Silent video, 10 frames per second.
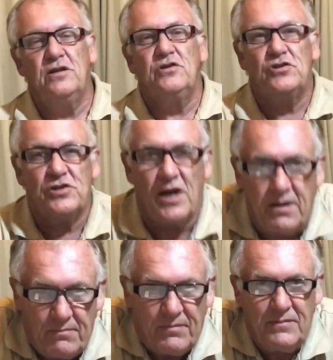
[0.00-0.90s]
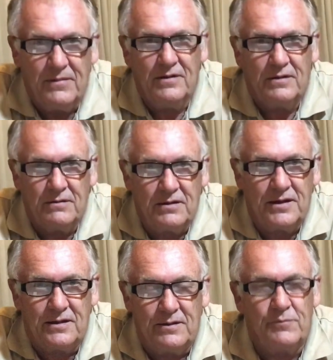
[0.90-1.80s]
Shame, right?
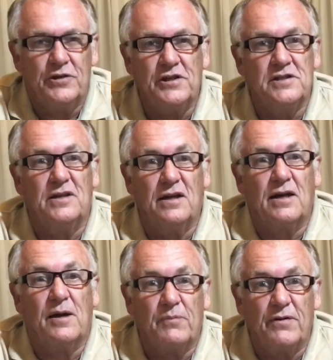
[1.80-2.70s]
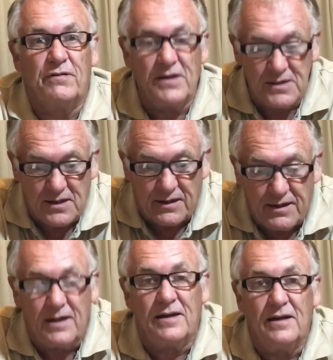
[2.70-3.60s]
The British did a couple of things like
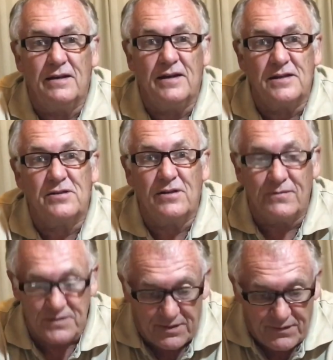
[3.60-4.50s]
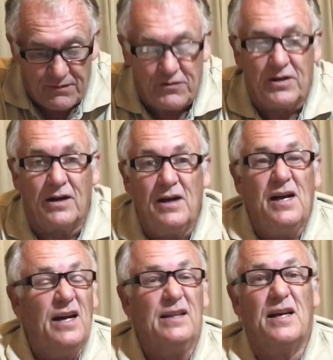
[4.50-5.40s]
that in the history of South Africa,
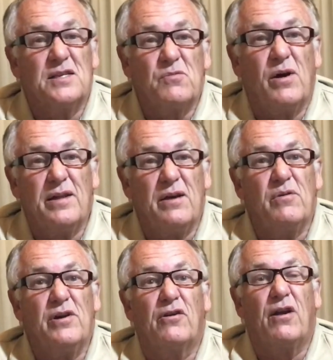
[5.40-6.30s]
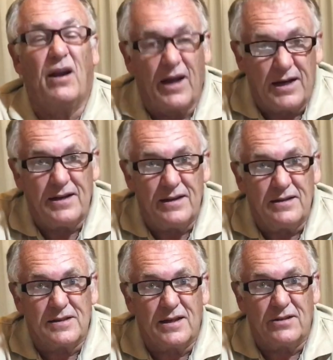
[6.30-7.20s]
and that's why they were not liked in
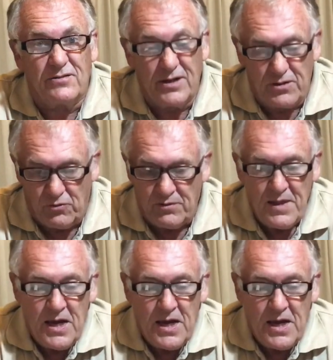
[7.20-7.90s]
this country at all.